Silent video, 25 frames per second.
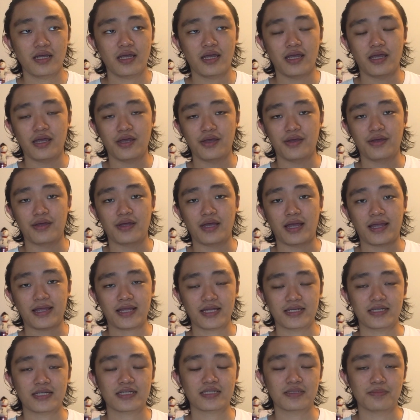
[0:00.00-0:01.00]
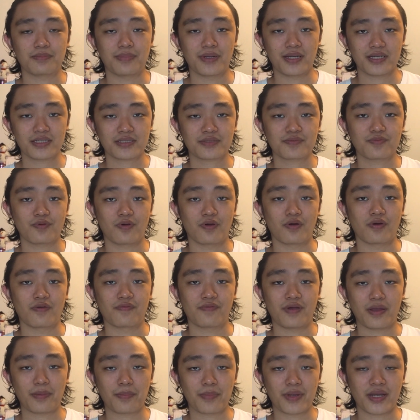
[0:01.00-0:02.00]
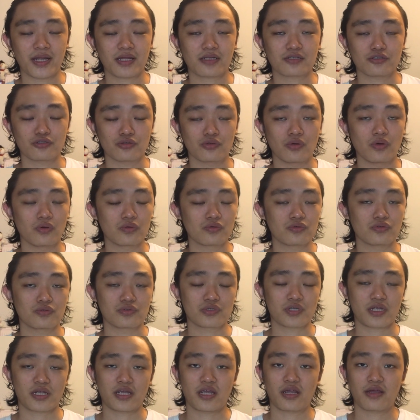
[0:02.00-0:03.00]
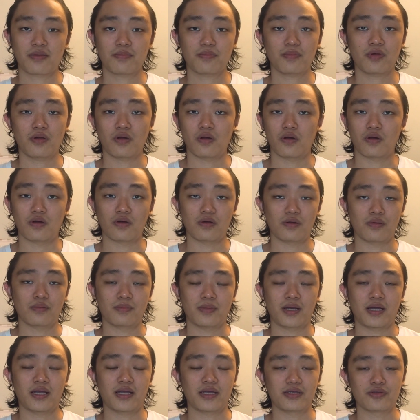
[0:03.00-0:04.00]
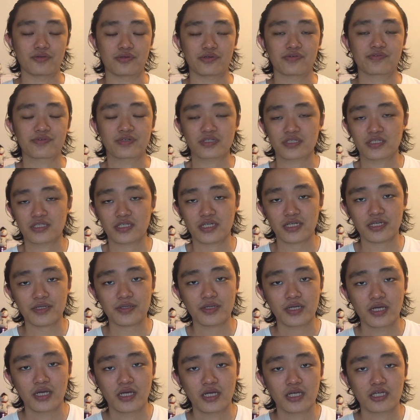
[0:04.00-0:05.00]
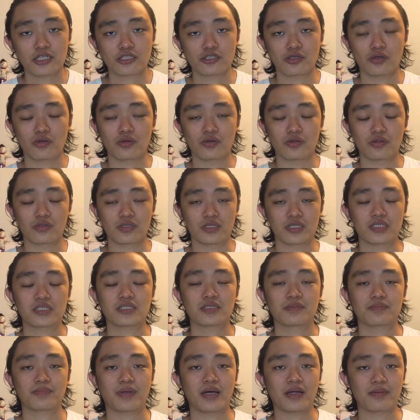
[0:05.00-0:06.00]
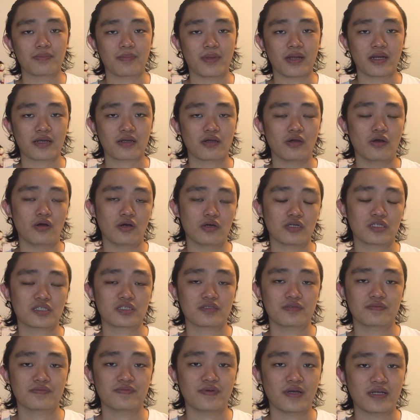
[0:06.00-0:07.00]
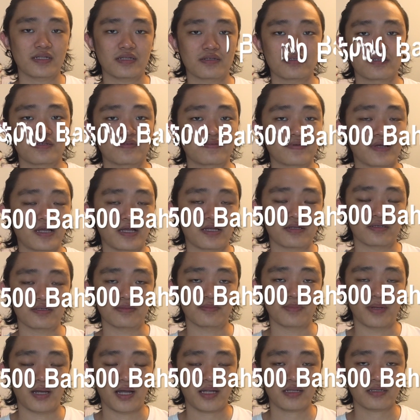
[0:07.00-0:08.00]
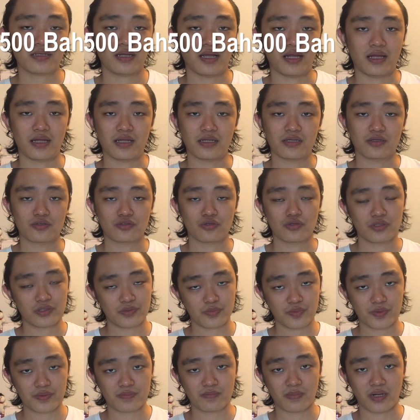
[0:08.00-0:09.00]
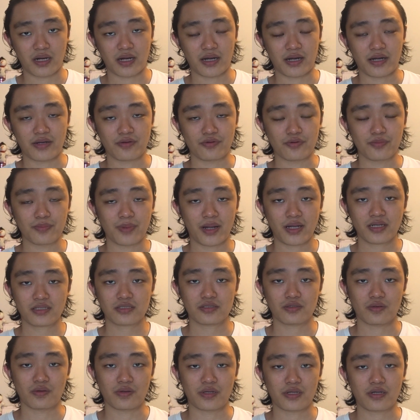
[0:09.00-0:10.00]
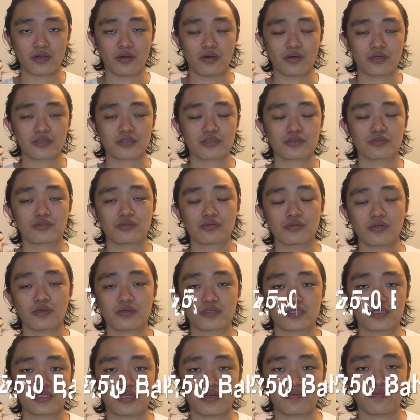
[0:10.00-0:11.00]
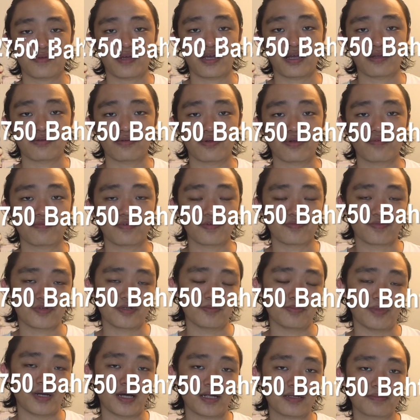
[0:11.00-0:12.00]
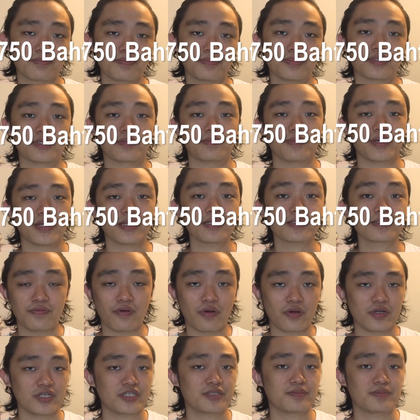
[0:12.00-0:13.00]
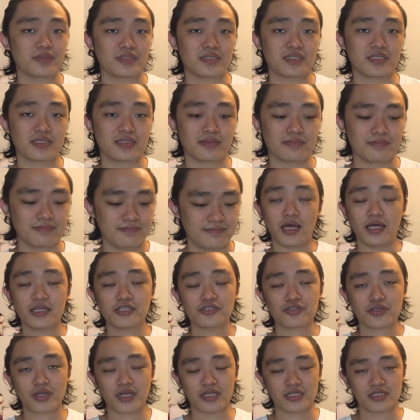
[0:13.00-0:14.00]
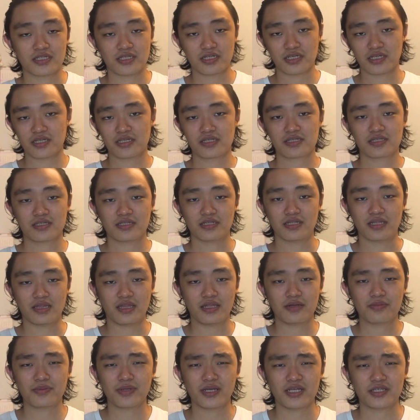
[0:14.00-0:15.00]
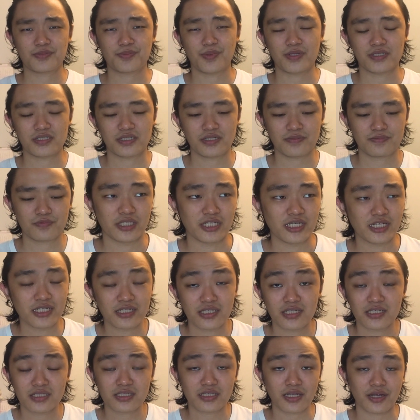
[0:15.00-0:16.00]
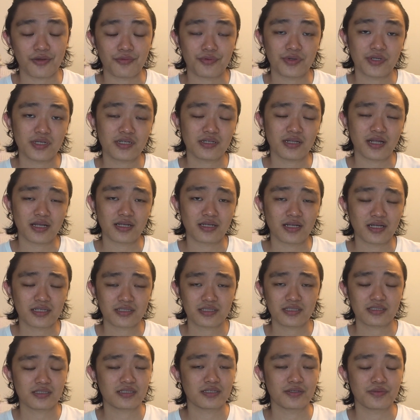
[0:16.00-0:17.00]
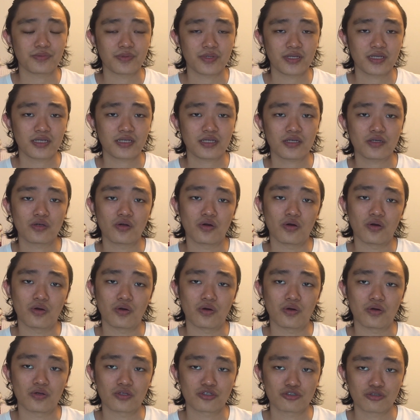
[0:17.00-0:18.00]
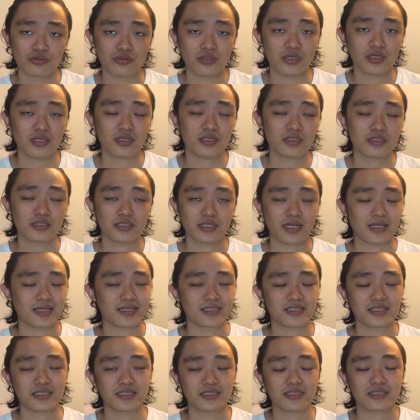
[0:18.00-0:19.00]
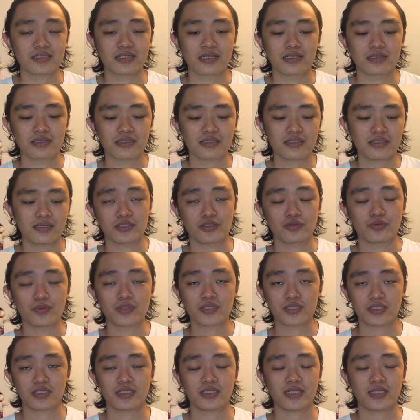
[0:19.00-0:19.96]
And I can take the bus for 5 minutes to go to Siam or my university. So this apartment costs 5,500 baht. I also live with my roommate, so it costs 2,750 baht per month for each person. As you can see, it's a little bit expensive near this area like Ratchathewi or Chula, like the city center. You will see